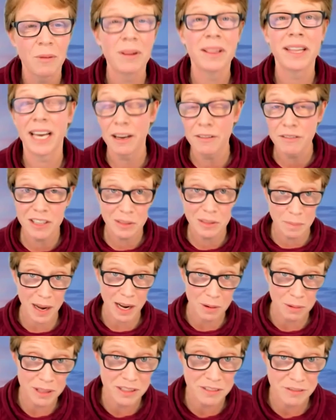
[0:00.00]
have this
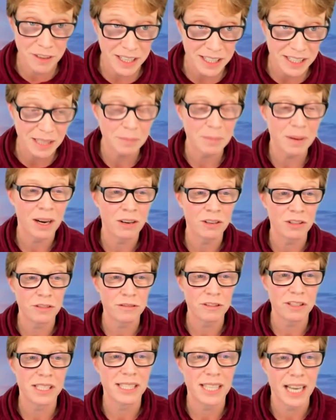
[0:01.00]
backwards facing pouch
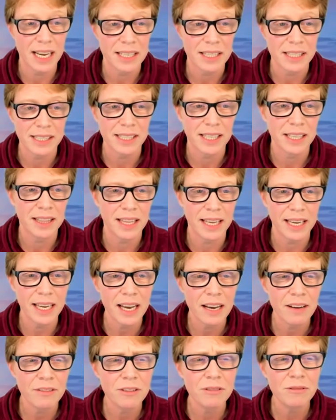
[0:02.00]
for starters, and they
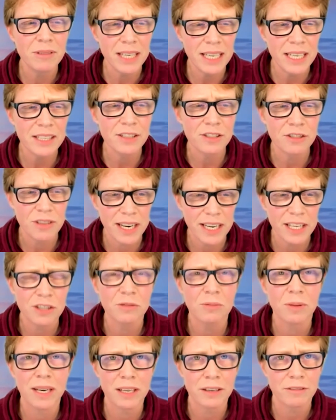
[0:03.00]
have a really
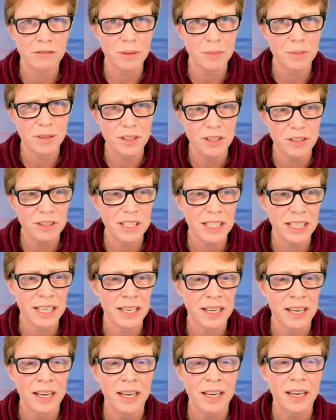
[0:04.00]
strange way of
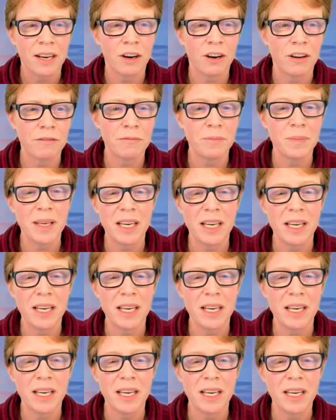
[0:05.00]
reproducing, of being
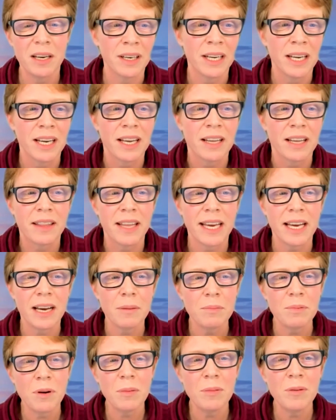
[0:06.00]
born. They
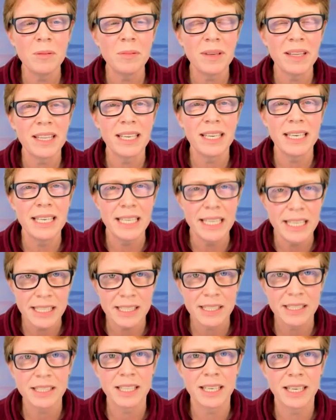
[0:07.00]
are probably the
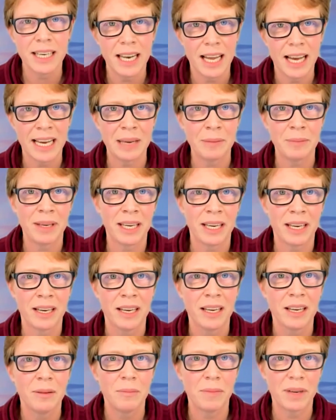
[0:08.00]
least
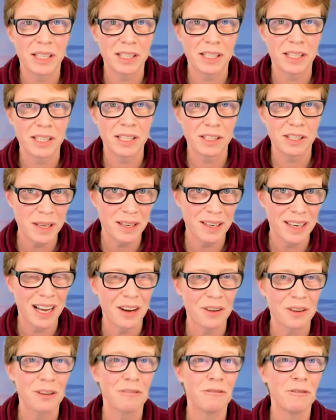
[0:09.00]
climbing marsupial
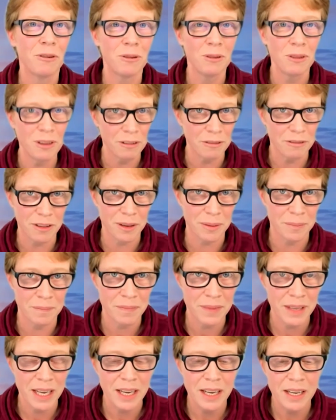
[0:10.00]
out of all of
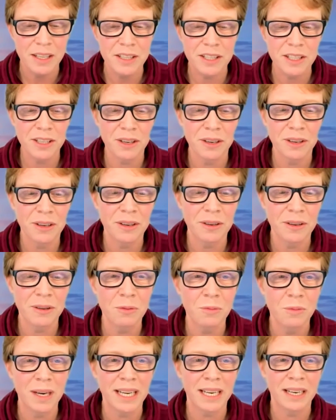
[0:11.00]
them. So
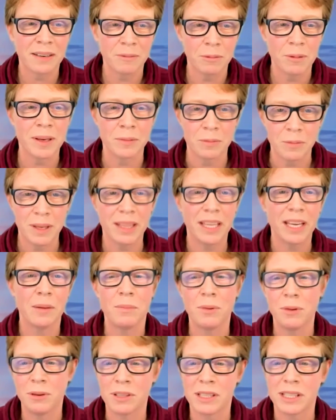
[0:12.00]
when they're
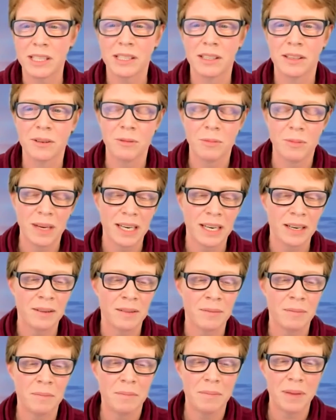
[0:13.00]
born, so
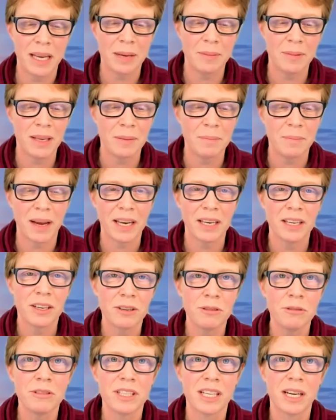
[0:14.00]
when baby
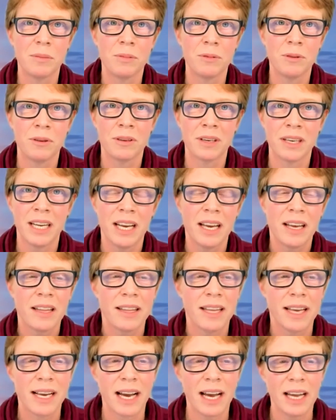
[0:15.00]
bandicoots are born,
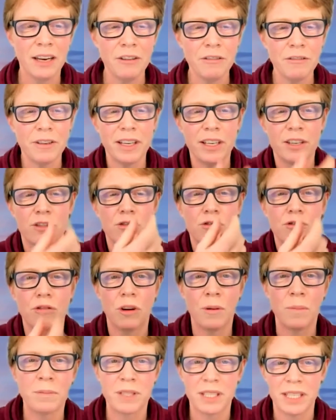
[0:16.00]
they kind of get
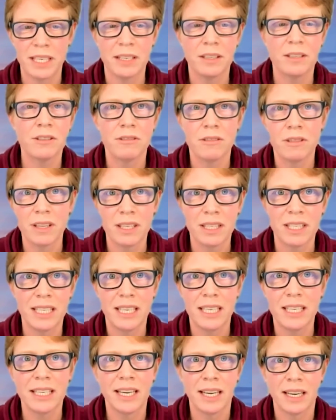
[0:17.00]
dropped into the
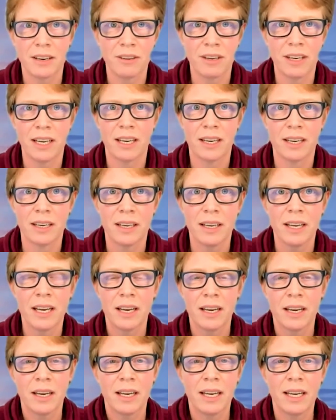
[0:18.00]
teat area
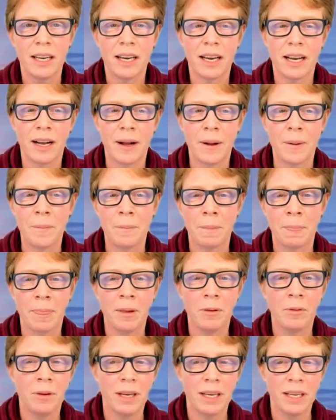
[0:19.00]

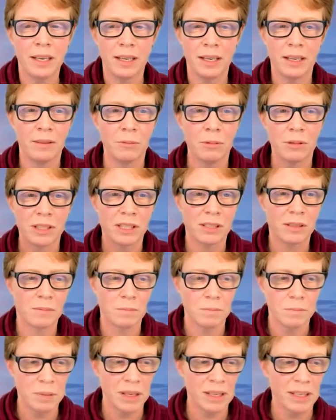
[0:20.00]
in what's
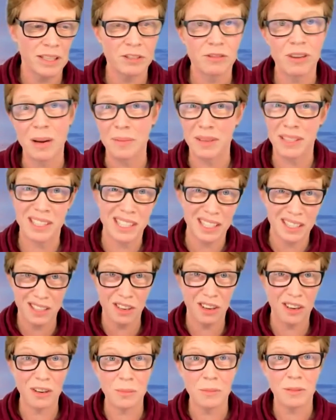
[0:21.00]
been described as a
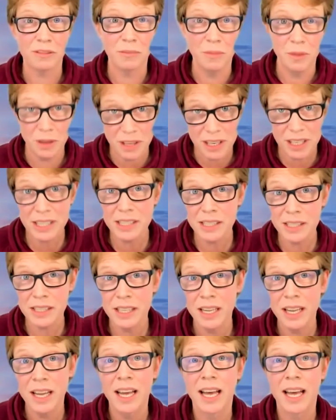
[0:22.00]
column of mucus,